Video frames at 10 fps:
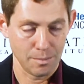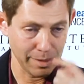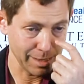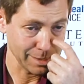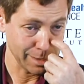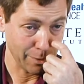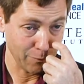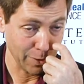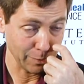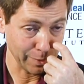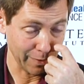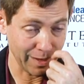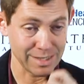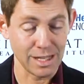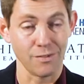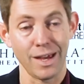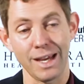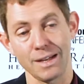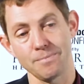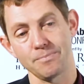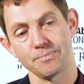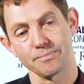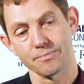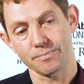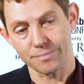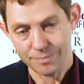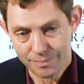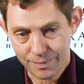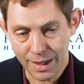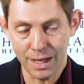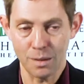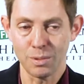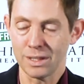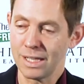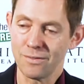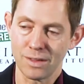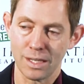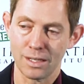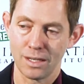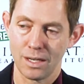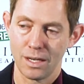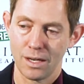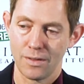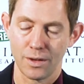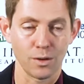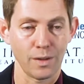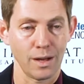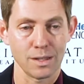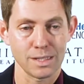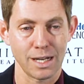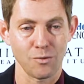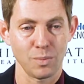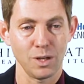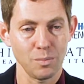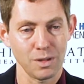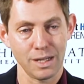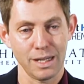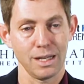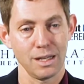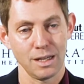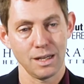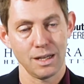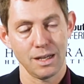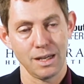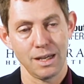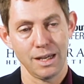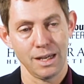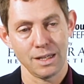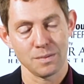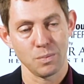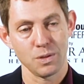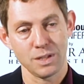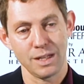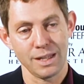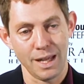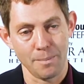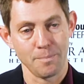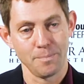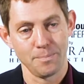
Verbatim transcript: because they're filled with a lot of self hate. And I believe that the early onset of puberty is pushing them